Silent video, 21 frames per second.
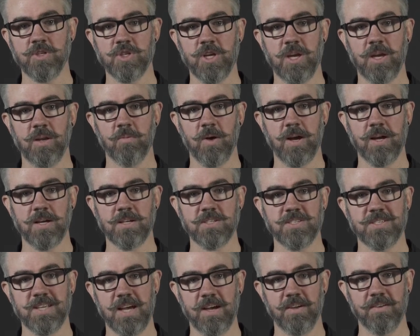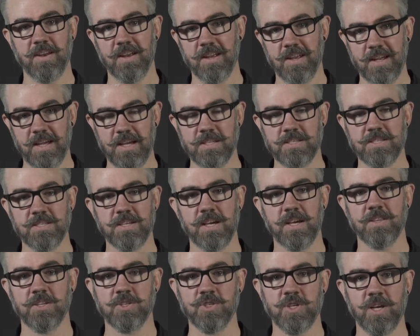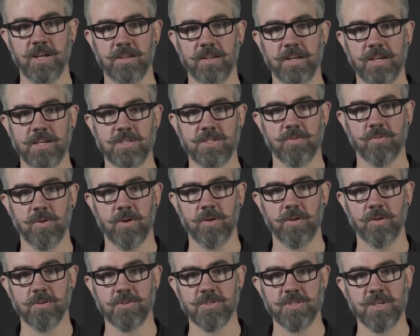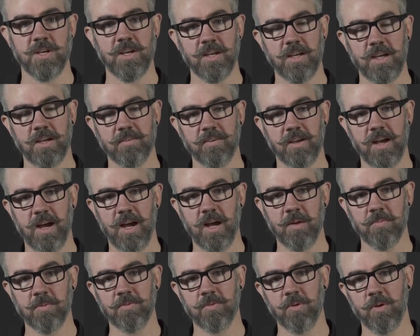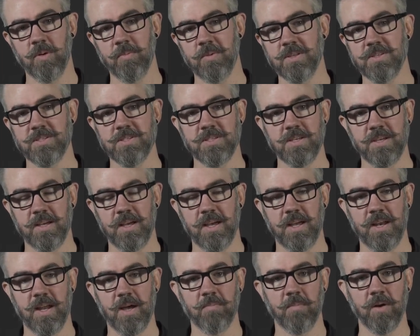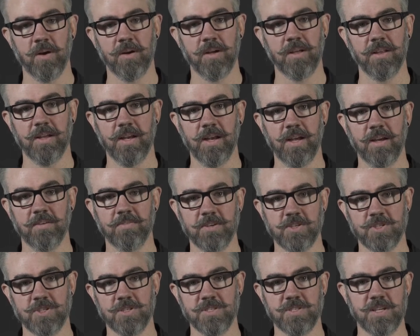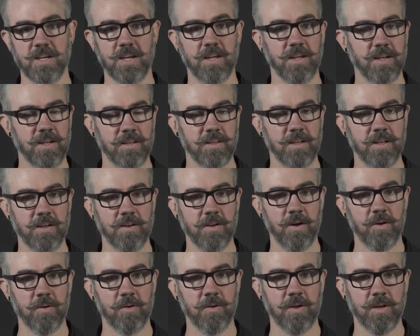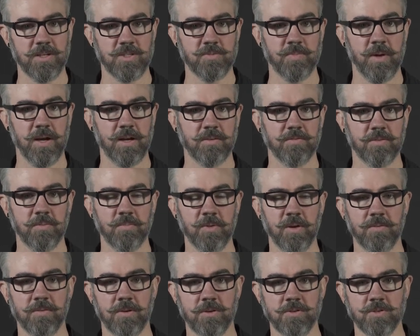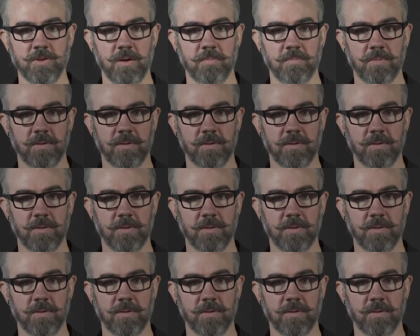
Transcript: chain wax down inside the chain links and rollers, giving high performance and that market-leading efficiency that you know and expect from UFO drip.